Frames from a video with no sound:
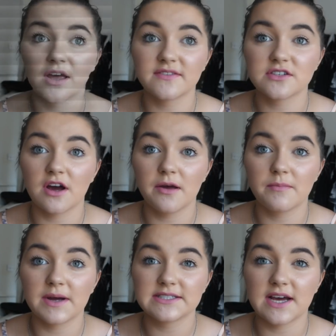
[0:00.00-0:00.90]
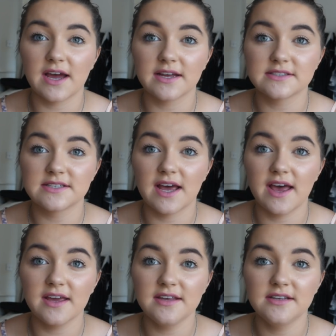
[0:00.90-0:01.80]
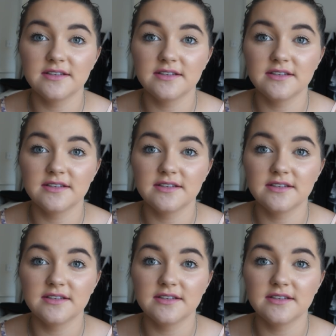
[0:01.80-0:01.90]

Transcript: I've started my diet today,